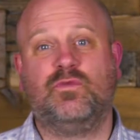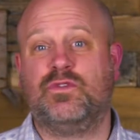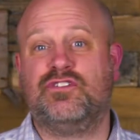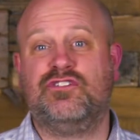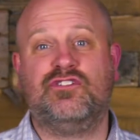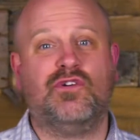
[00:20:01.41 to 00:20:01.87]

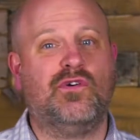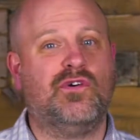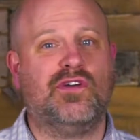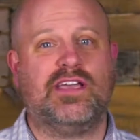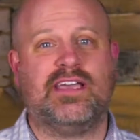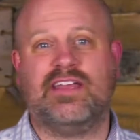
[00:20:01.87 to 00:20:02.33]
with
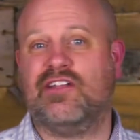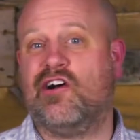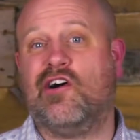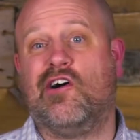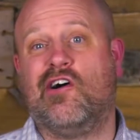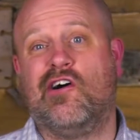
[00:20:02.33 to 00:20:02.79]
joy and
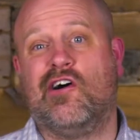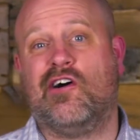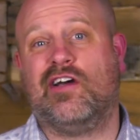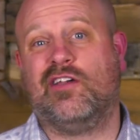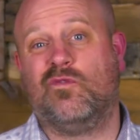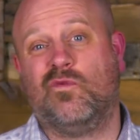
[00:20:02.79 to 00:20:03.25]

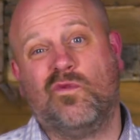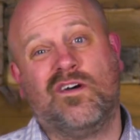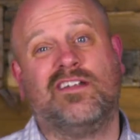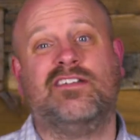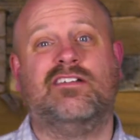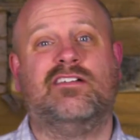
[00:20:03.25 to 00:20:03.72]
awe and
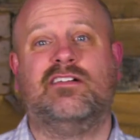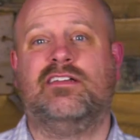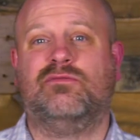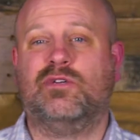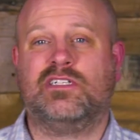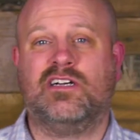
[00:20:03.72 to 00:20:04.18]
wonder
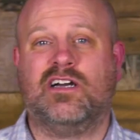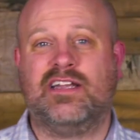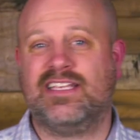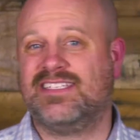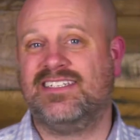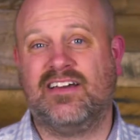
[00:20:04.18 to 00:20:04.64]
at what God
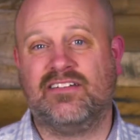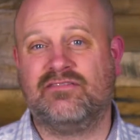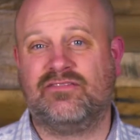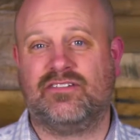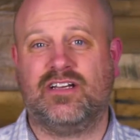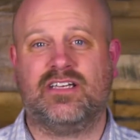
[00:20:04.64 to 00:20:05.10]
has done
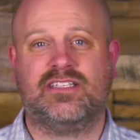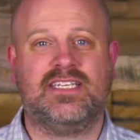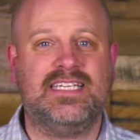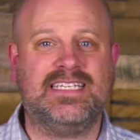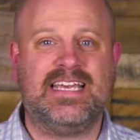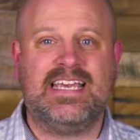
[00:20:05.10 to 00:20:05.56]
for us.
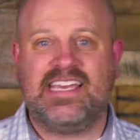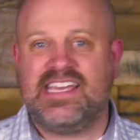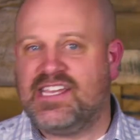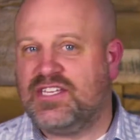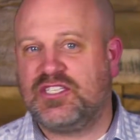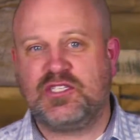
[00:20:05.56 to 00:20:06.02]
He's
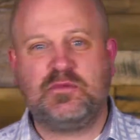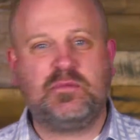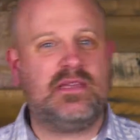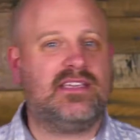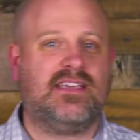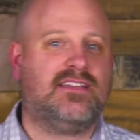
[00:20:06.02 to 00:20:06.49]

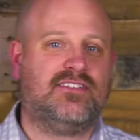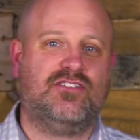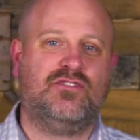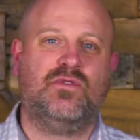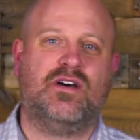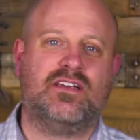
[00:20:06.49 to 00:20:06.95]
speaking
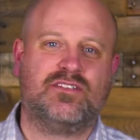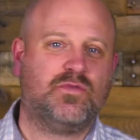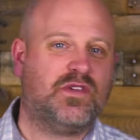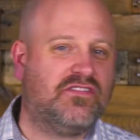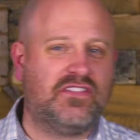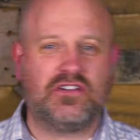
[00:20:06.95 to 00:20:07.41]
to us.
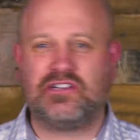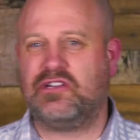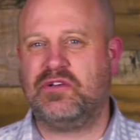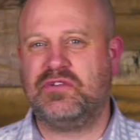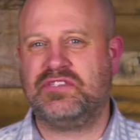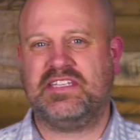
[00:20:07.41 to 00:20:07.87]
We feel
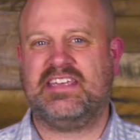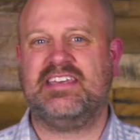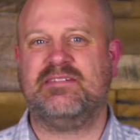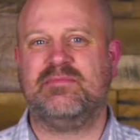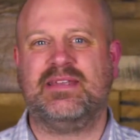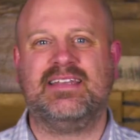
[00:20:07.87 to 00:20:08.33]
close to
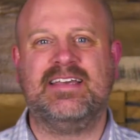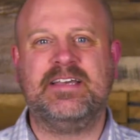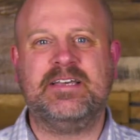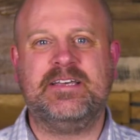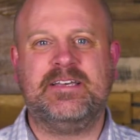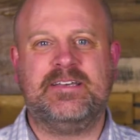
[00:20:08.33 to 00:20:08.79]
Him. And
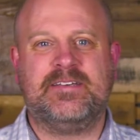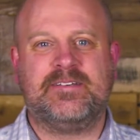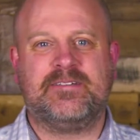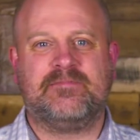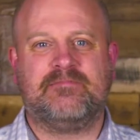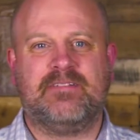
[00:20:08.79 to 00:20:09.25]

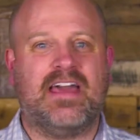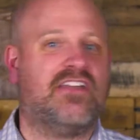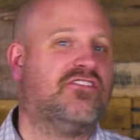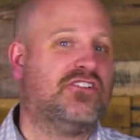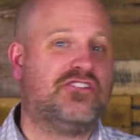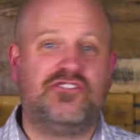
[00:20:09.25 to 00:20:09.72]
out
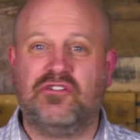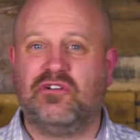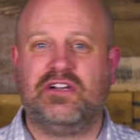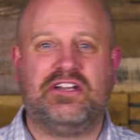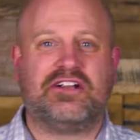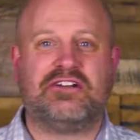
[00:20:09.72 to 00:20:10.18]
of our
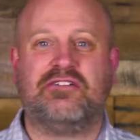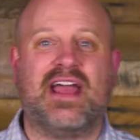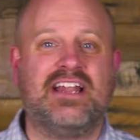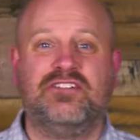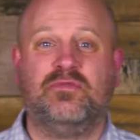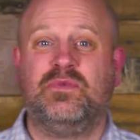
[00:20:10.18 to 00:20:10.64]
joy and our
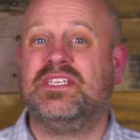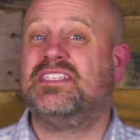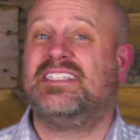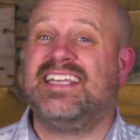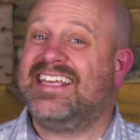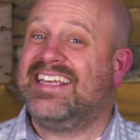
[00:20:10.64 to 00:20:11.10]
gratitude, we
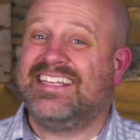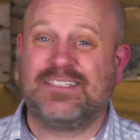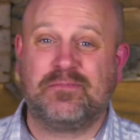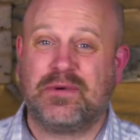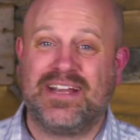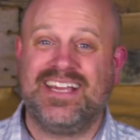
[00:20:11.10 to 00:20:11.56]
sing His
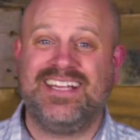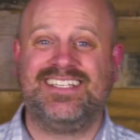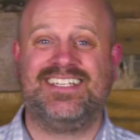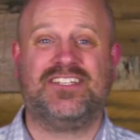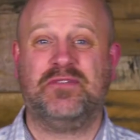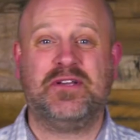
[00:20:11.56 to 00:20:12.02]

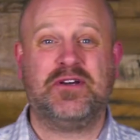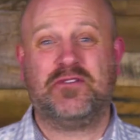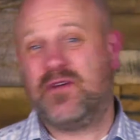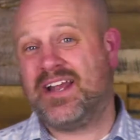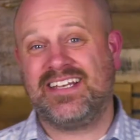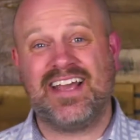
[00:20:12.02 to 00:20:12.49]
praises. We go
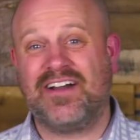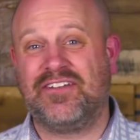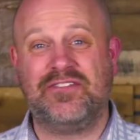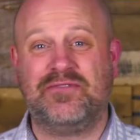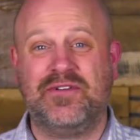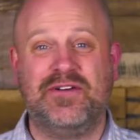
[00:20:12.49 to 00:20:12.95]
running down
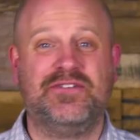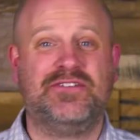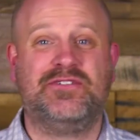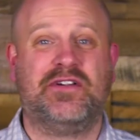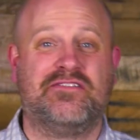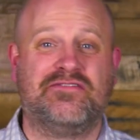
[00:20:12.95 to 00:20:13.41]
the road
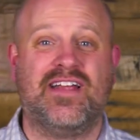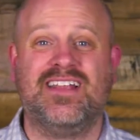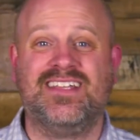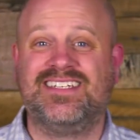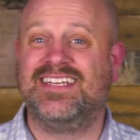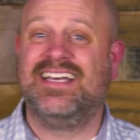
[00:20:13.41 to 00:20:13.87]
to our
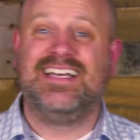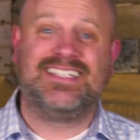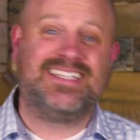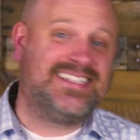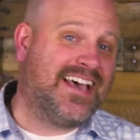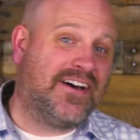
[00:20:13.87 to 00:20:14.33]
friends
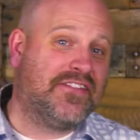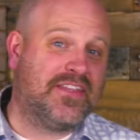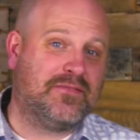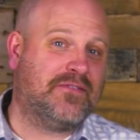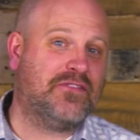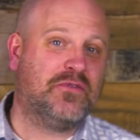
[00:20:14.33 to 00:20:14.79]
to tell
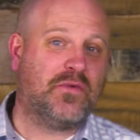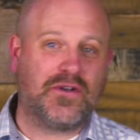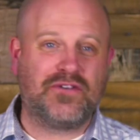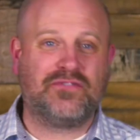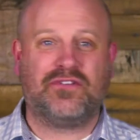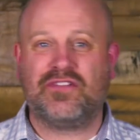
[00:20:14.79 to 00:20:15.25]
them of the
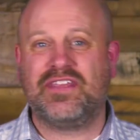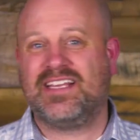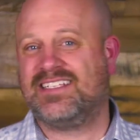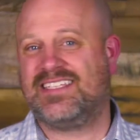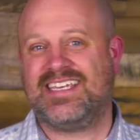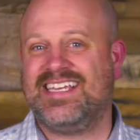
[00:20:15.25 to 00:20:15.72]
wonderful
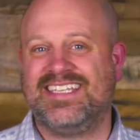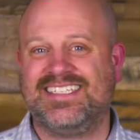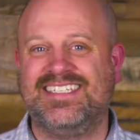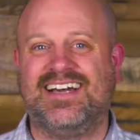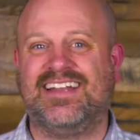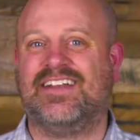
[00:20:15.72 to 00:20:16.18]
things that He has
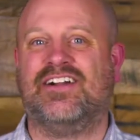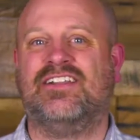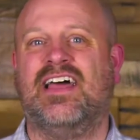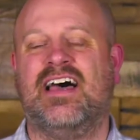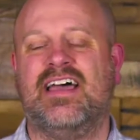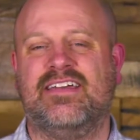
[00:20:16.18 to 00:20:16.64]
done in our
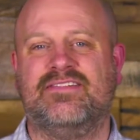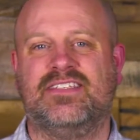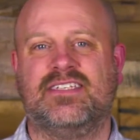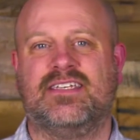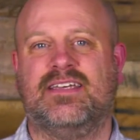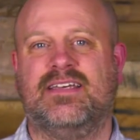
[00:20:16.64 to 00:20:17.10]
lives.